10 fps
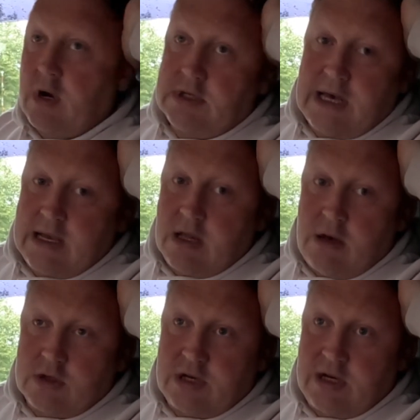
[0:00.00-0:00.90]
got to take a
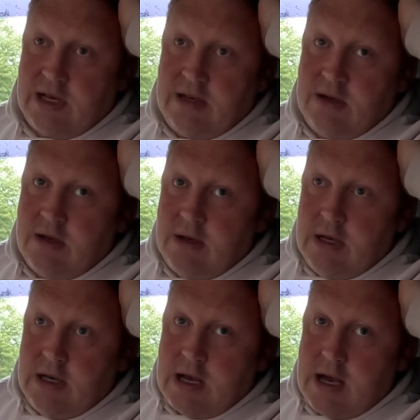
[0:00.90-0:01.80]
loss on it,
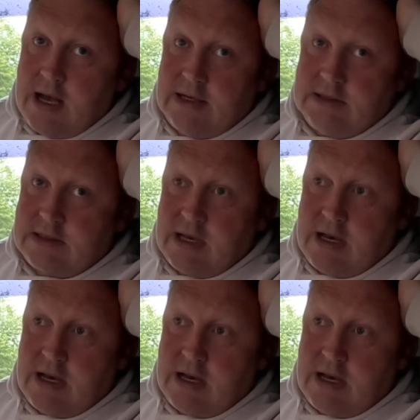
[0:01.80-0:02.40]
and